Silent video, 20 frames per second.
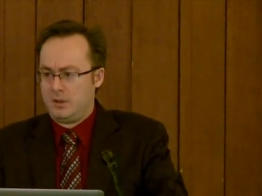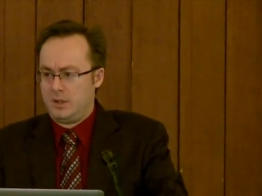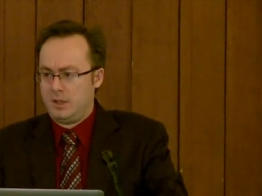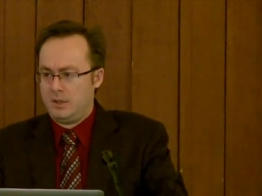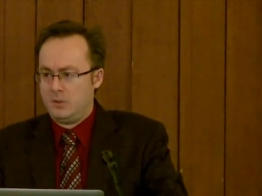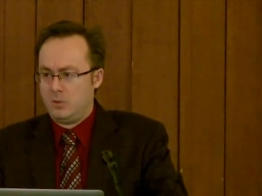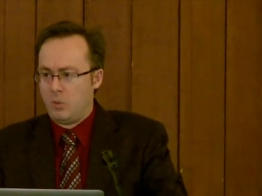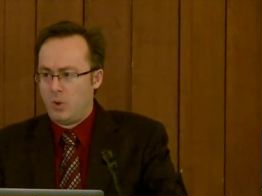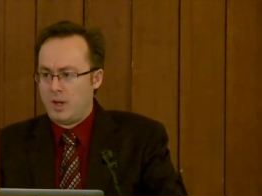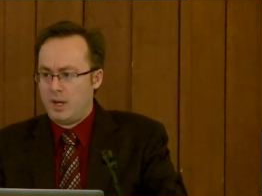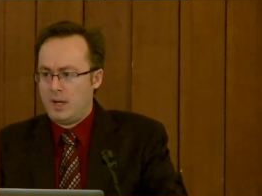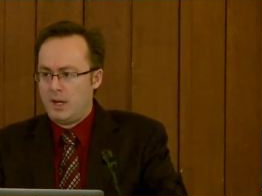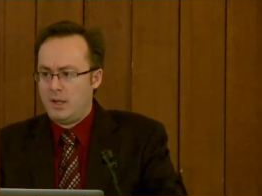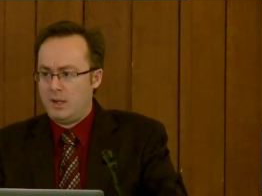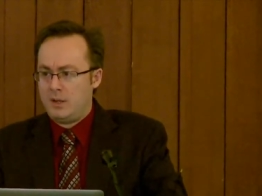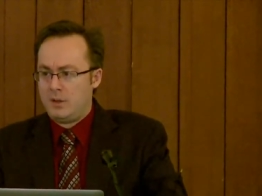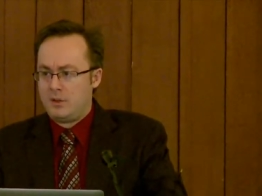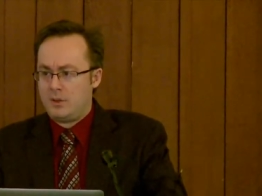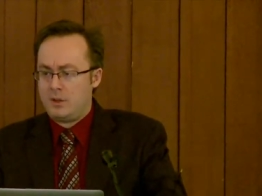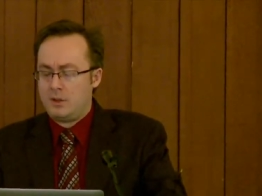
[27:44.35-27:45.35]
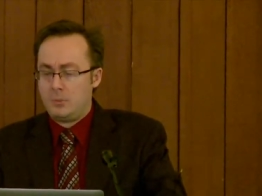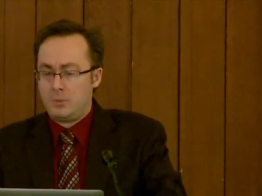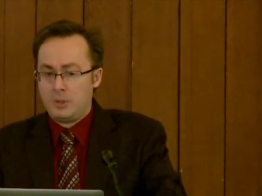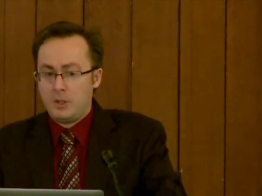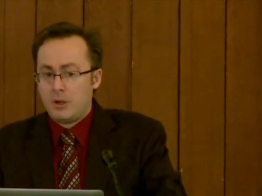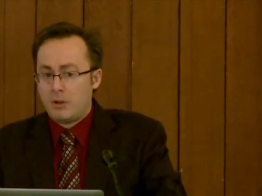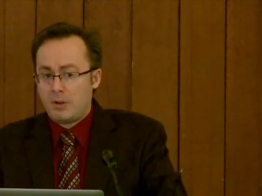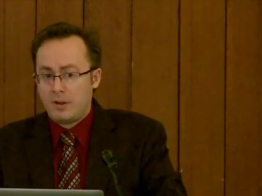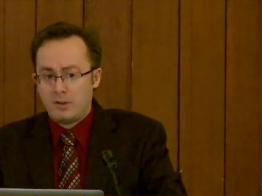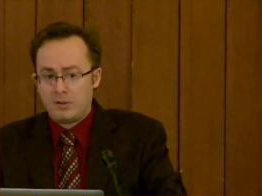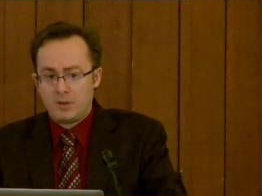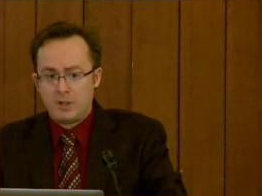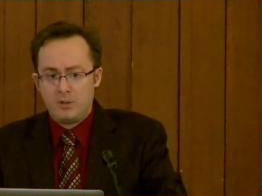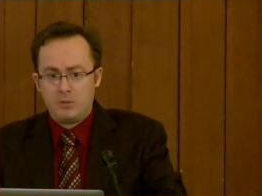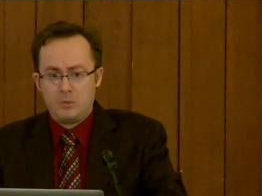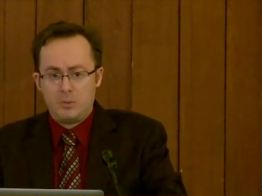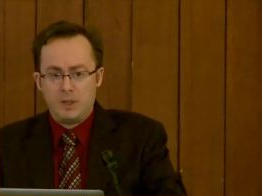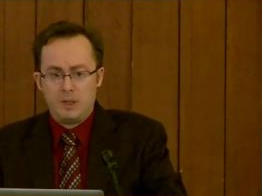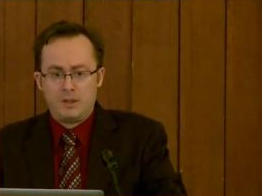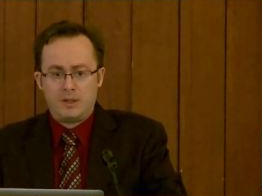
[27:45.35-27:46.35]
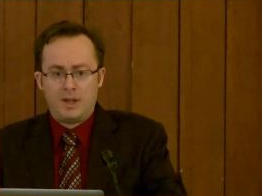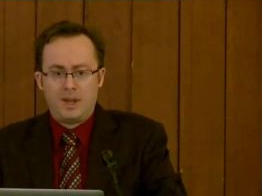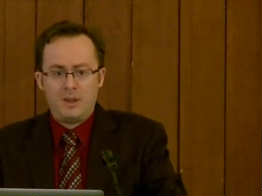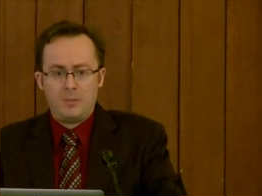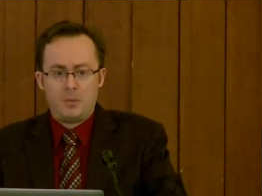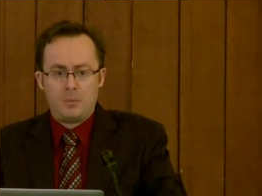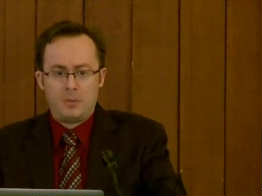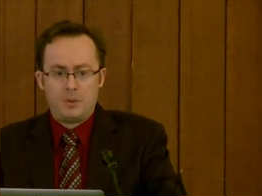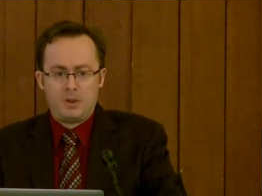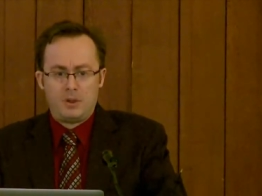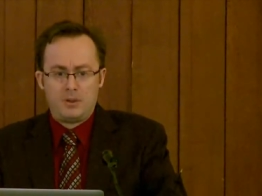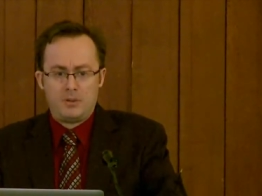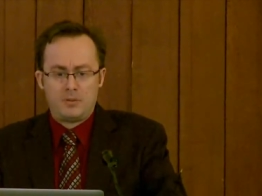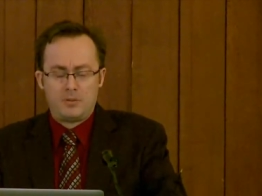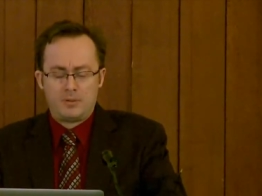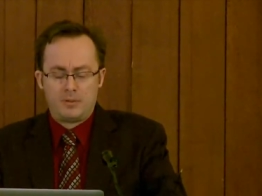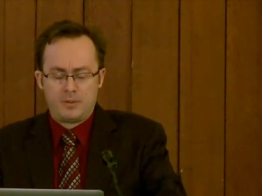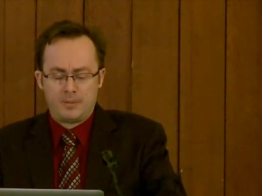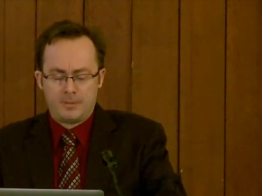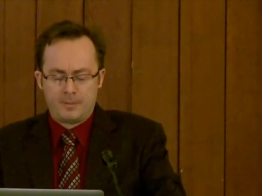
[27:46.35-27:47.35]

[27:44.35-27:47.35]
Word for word: in a way that a pure aesthete would be incapable of.